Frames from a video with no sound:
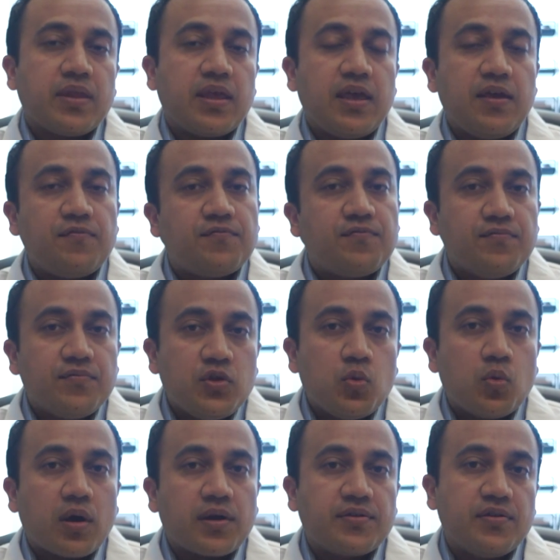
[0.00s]
If
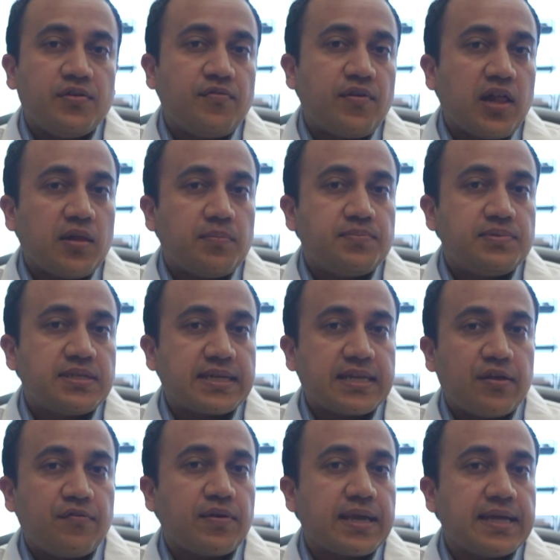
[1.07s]
you are to develop
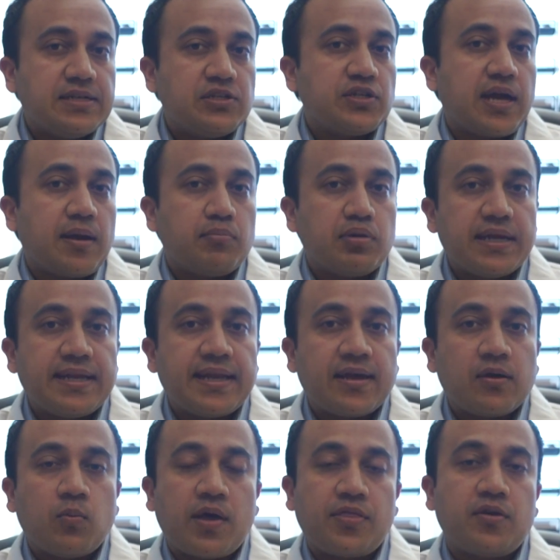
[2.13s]
significant GI
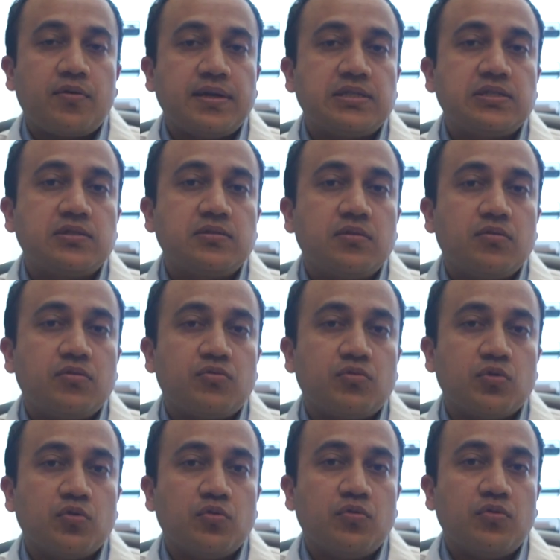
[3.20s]
bleeding, whether it's
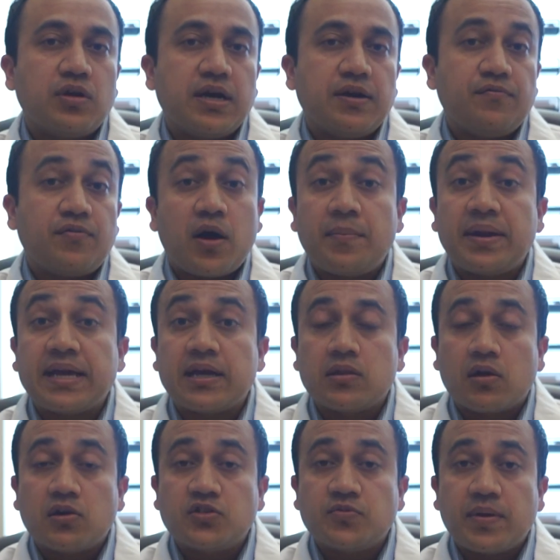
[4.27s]
through vomiting a
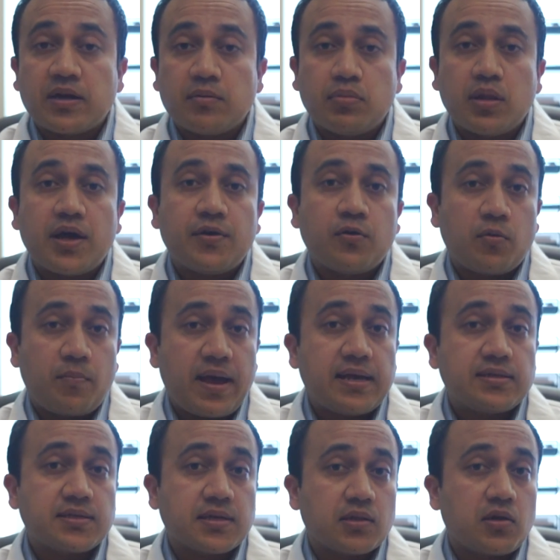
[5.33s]
large amount of blood or
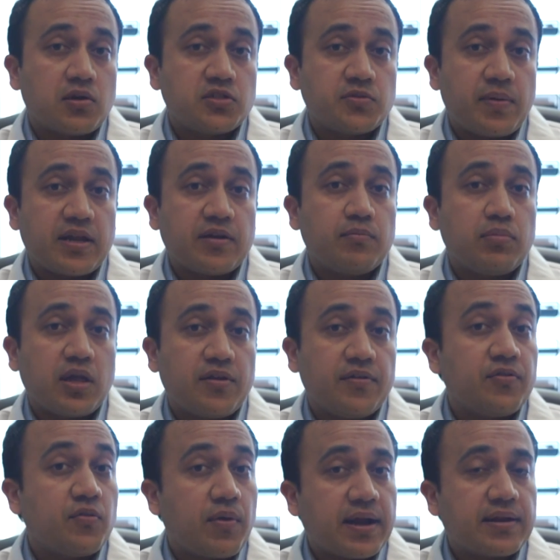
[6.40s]
passing a large amount of blood
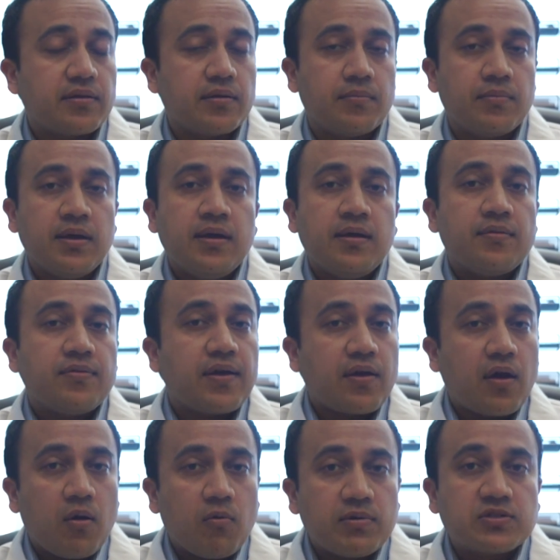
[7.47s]
in the rectum,
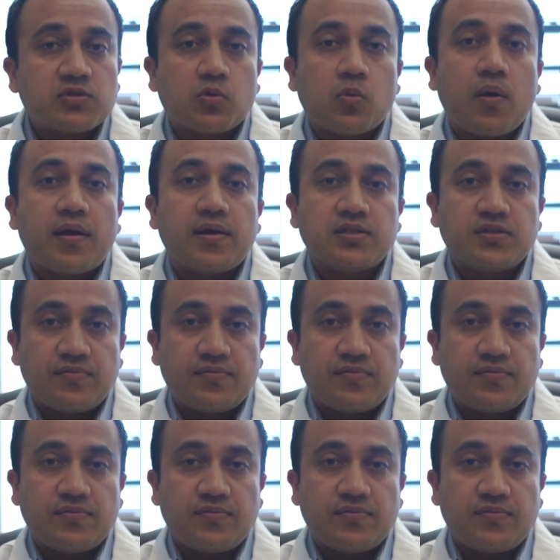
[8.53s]
that always requires